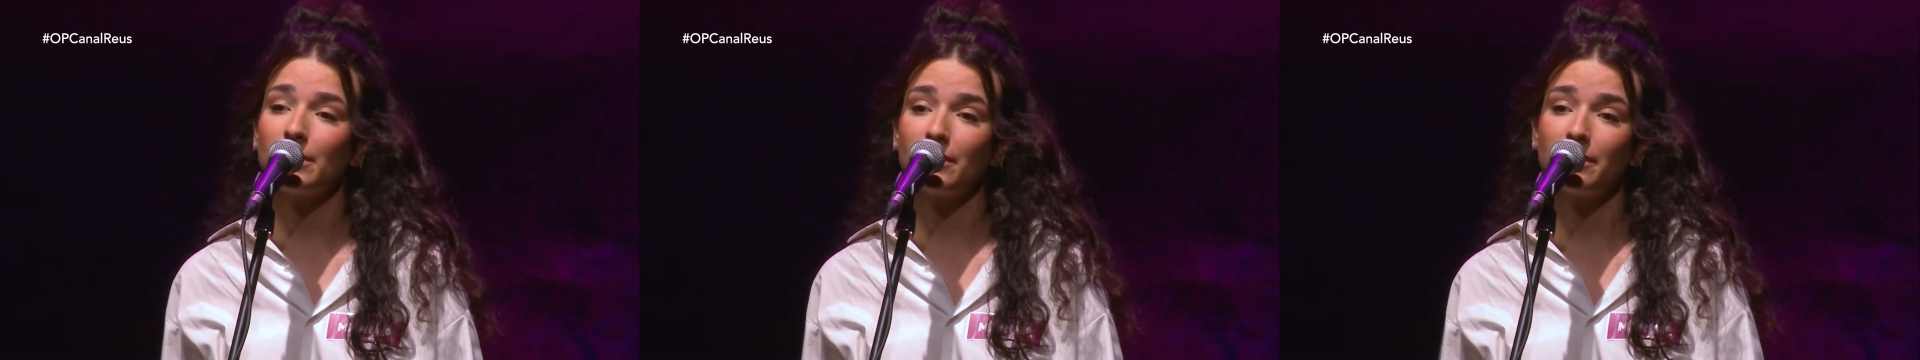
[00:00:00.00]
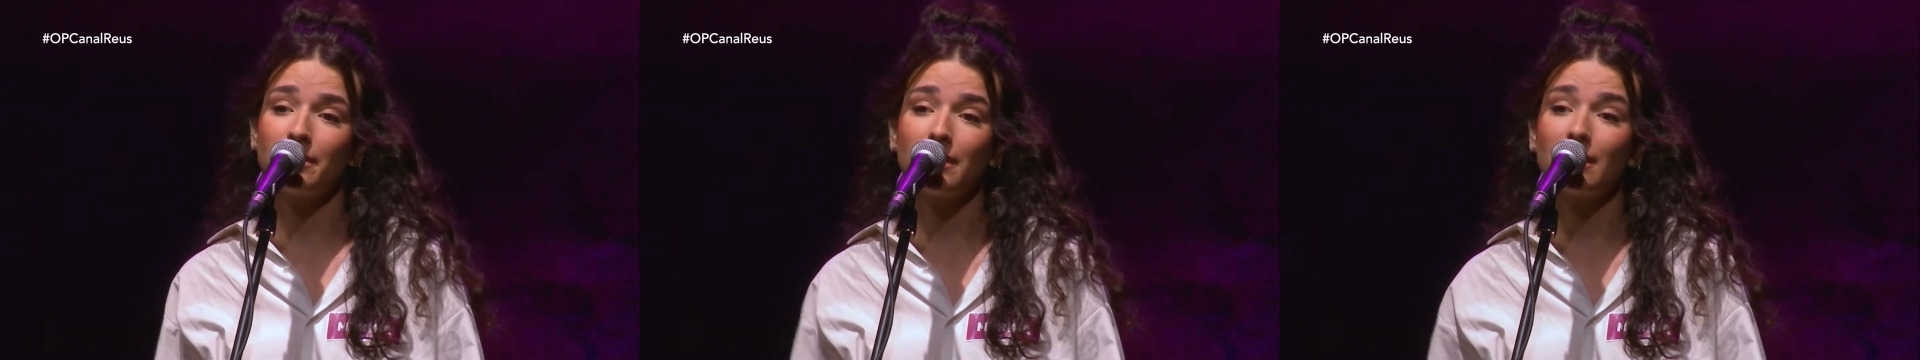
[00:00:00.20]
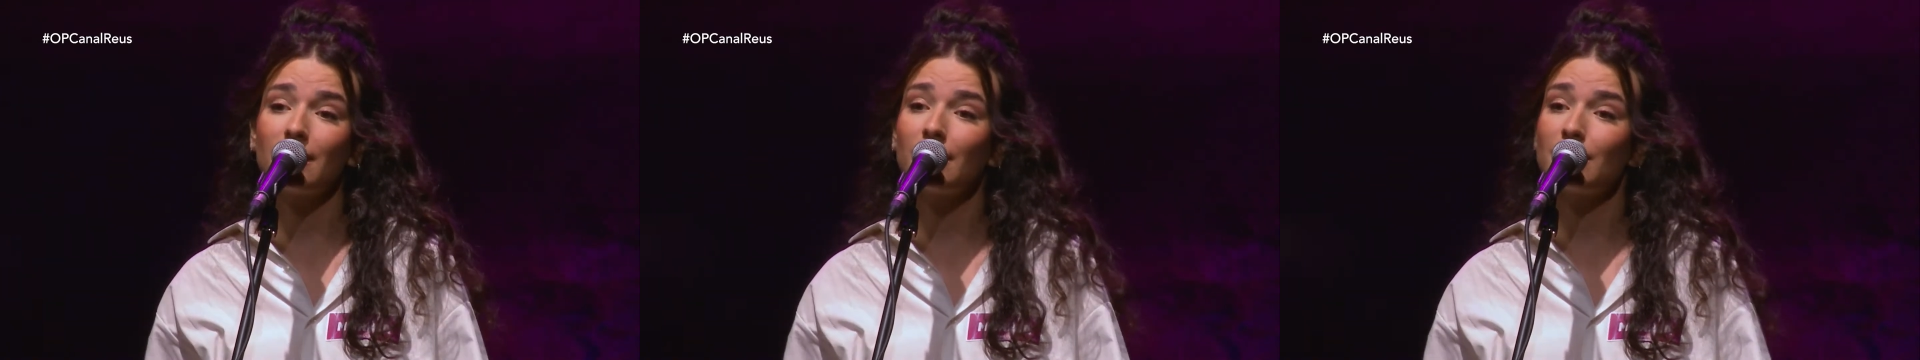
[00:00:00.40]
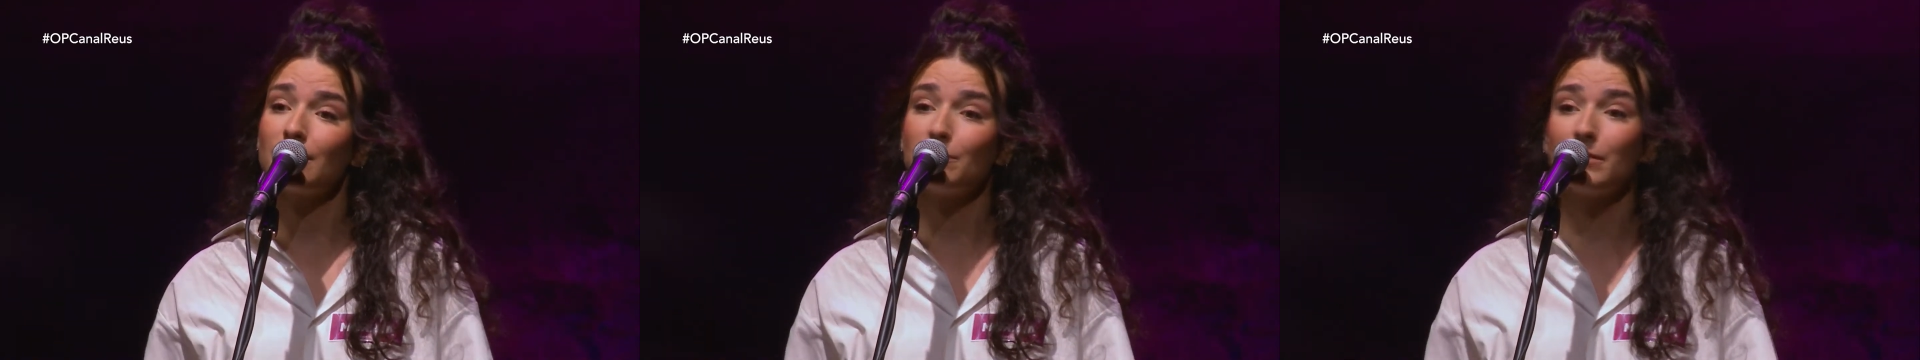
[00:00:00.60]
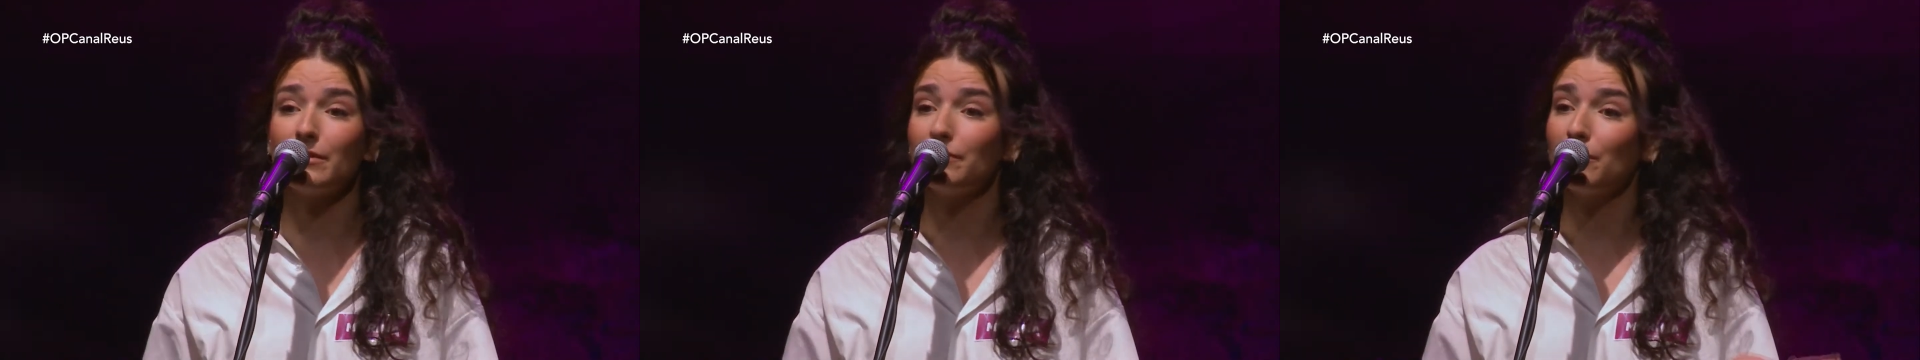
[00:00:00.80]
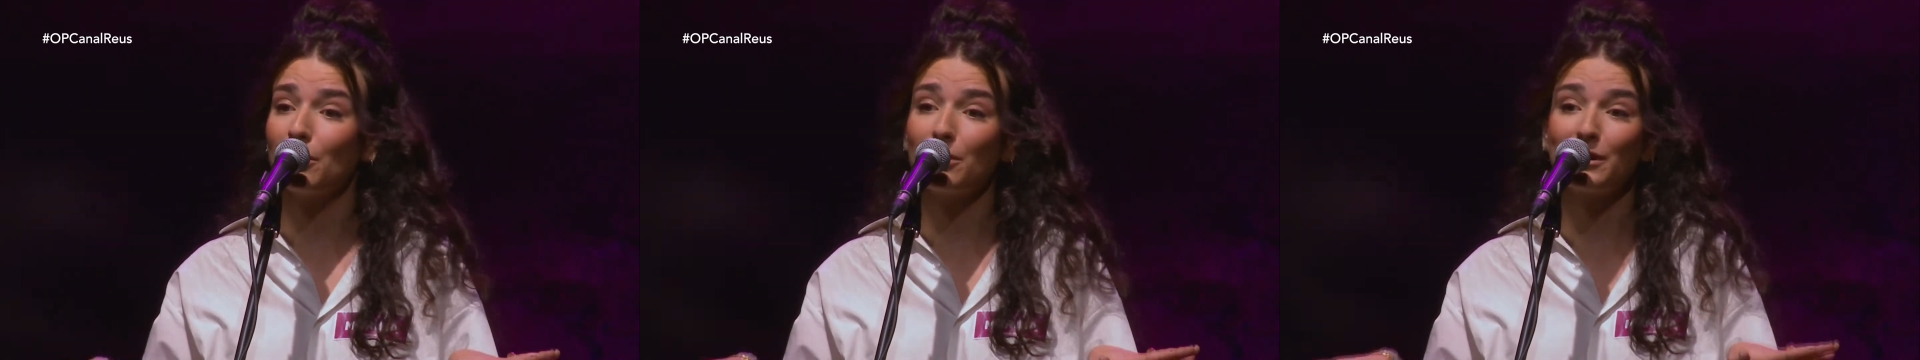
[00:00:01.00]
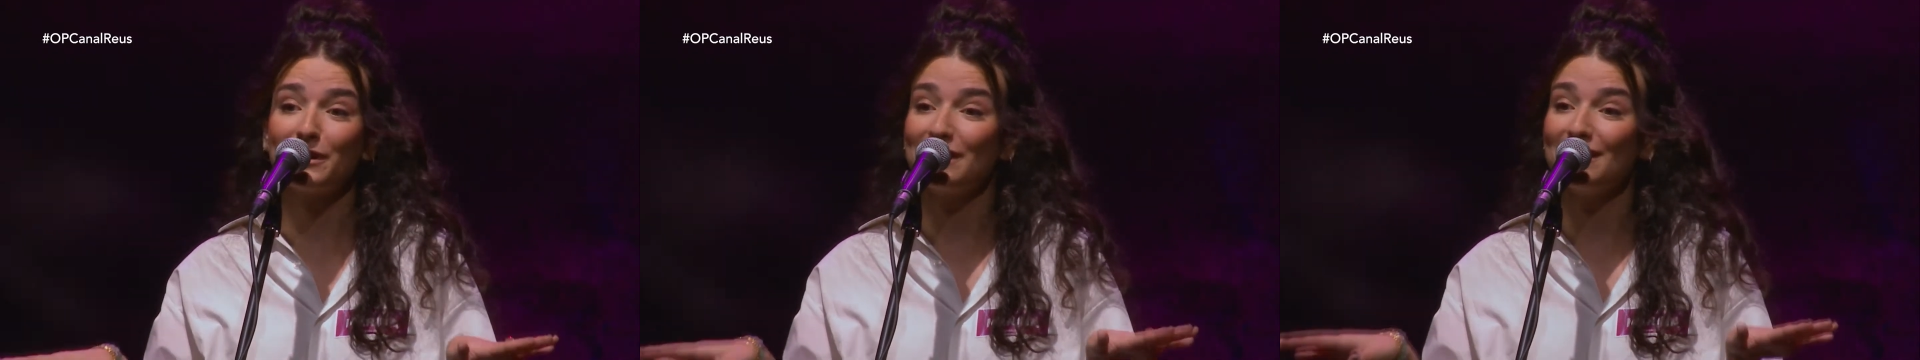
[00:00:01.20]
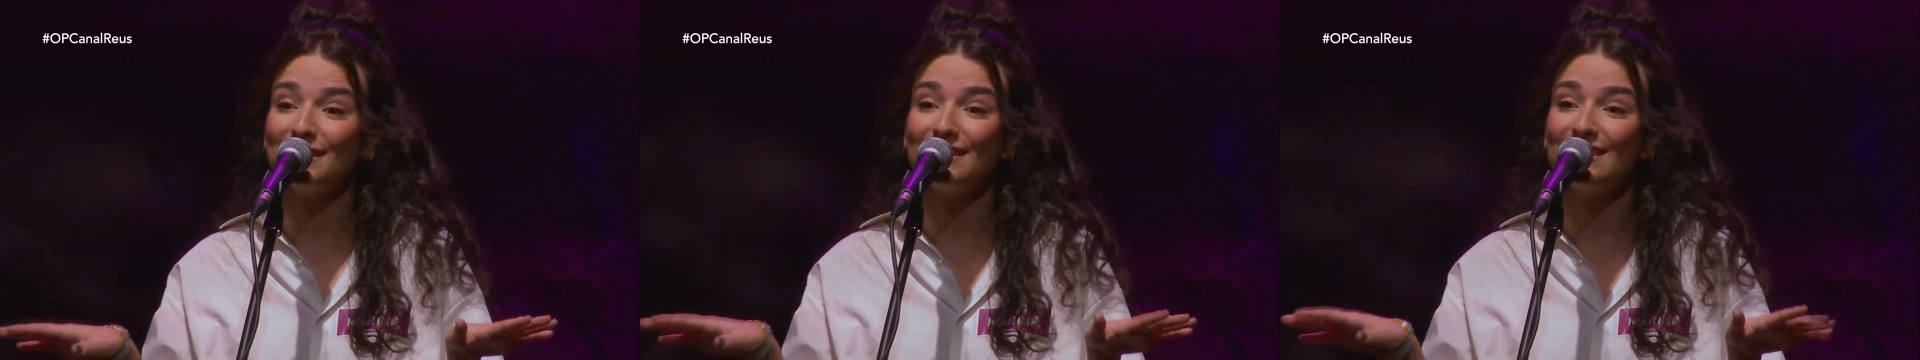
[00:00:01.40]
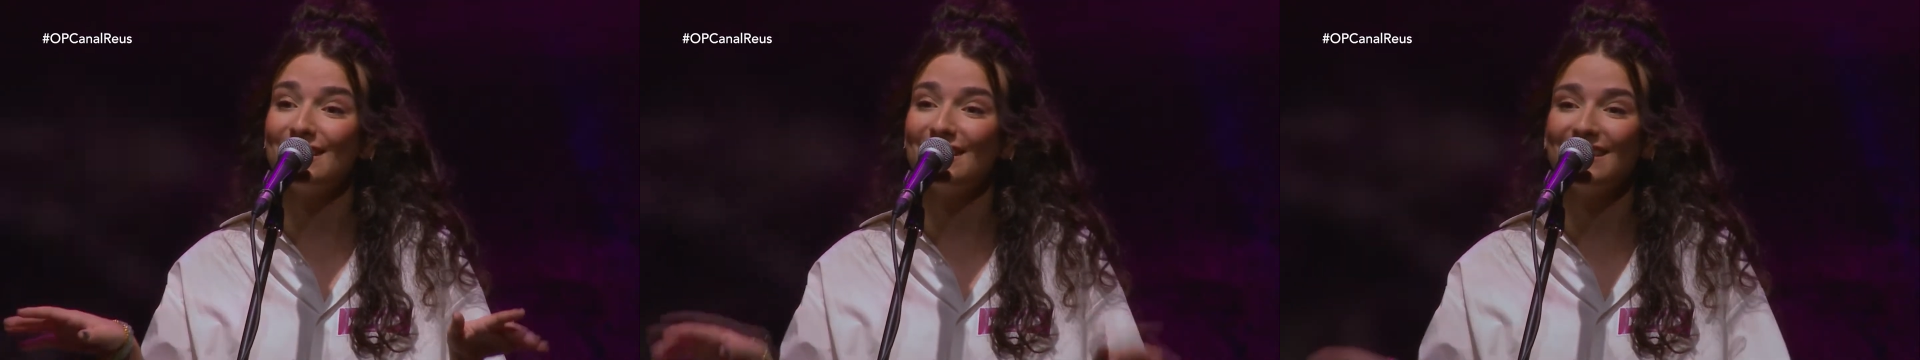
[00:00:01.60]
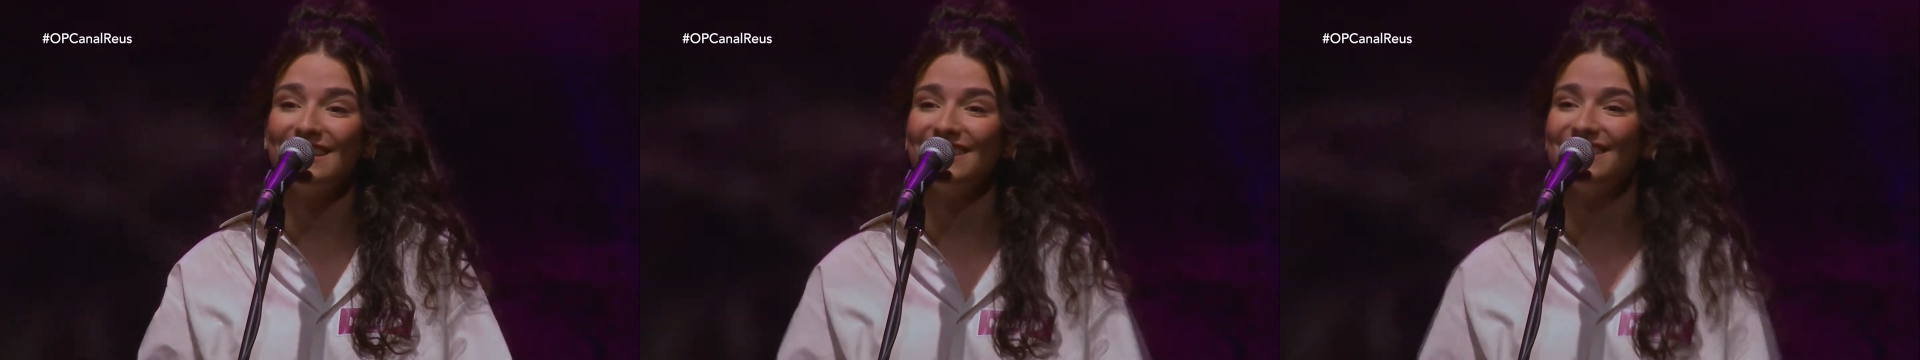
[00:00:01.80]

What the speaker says: think before he